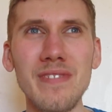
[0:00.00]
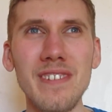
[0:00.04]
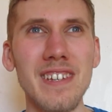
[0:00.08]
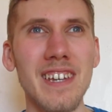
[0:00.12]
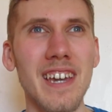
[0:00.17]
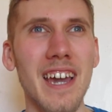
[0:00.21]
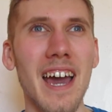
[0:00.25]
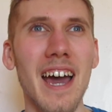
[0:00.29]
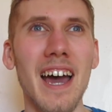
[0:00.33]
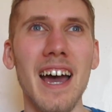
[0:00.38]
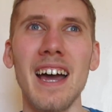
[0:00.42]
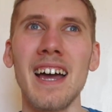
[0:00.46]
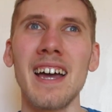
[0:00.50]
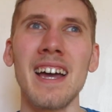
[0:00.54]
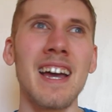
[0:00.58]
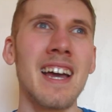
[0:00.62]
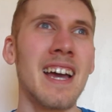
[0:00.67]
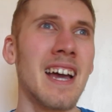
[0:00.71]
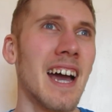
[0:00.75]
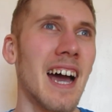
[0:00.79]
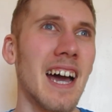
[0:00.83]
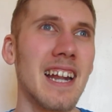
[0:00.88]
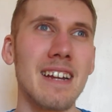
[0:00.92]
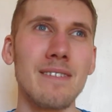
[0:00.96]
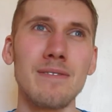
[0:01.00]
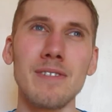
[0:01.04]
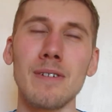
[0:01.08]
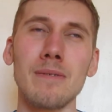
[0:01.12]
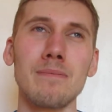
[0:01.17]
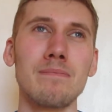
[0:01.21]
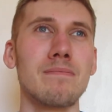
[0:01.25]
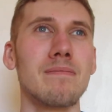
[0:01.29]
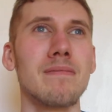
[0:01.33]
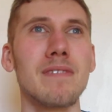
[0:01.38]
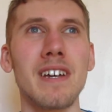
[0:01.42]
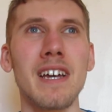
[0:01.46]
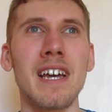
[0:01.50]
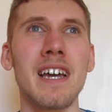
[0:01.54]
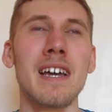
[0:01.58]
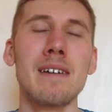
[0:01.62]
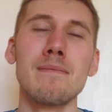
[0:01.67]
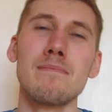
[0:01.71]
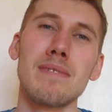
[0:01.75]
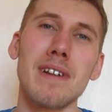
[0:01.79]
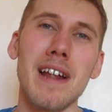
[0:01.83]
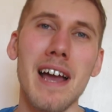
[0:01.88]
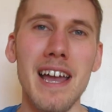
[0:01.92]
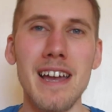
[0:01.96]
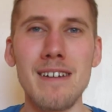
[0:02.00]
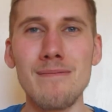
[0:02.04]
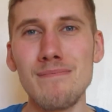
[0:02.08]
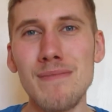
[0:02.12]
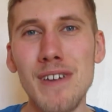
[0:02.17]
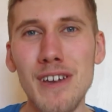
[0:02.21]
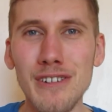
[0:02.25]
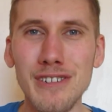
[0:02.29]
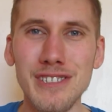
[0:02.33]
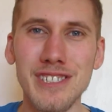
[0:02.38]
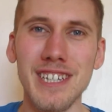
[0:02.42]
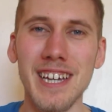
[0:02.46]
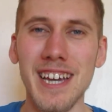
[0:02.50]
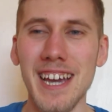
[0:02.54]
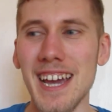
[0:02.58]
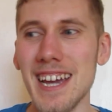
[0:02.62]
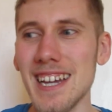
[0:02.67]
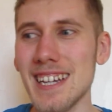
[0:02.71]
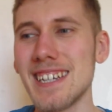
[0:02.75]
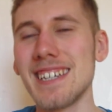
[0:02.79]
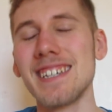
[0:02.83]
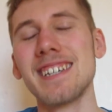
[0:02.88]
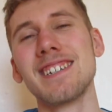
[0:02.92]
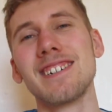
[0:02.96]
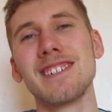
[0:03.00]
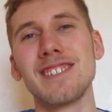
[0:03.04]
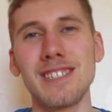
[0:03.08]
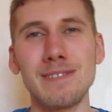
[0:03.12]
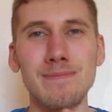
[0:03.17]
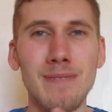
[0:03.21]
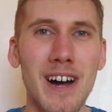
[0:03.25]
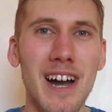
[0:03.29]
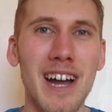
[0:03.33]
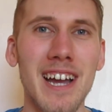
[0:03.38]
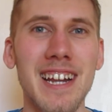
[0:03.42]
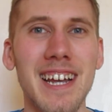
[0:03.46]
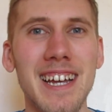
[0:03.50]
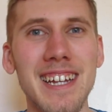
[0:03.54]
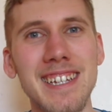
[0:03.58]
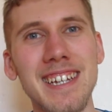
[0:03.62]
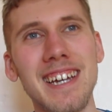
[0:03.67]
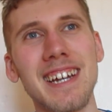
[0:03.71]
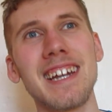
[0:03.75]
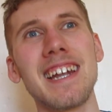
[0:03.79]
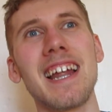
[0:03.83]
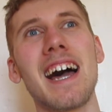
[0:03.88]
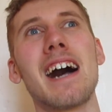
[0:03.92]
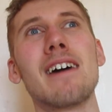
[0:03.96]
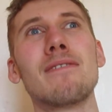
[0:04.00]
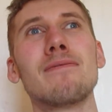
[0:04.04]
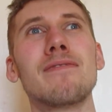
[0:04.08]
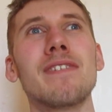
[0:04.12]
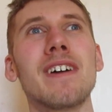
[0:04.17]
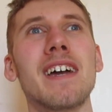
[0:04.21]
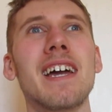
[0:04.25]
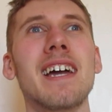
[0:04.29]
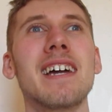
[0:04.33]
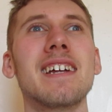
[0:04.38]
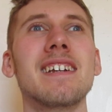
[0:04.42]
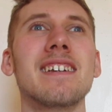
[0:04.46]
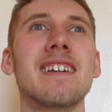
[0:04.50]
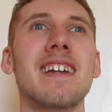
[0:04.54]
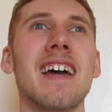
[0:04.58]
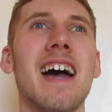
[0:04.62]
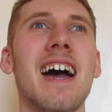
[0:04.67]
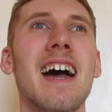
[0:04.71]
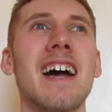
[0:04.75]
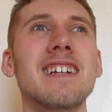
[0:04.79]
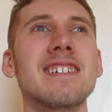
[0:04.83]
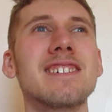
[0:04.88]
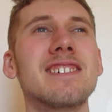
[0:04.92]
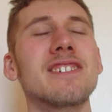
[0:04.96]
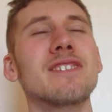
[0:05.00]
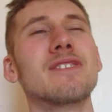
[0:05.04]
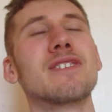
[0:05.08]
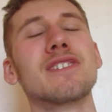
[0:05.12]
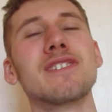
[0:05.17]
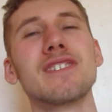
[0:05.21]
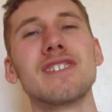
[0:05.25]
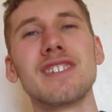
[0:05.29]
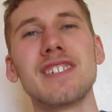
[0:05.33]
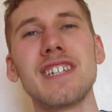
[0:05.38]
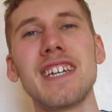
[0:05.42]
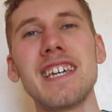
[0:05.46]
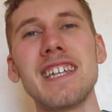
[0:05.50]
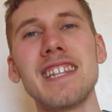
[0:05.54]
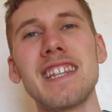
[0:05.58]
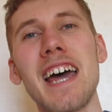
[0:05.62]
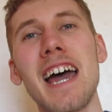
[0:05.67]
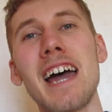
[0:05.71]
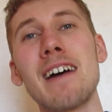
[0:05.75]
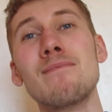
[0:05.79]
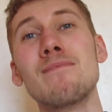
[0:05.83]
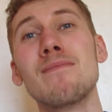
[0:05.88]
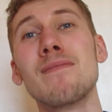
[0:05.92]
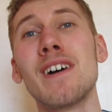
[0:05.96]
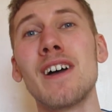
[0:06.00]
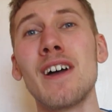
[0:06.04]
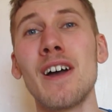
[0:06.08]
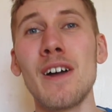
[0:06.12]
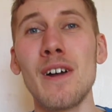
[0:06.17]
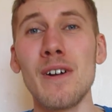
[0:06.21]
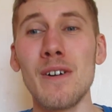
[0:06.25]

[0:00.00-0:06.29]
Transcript: Yeah, and if you're playing music, you're smiling, you're laughing, and you can see them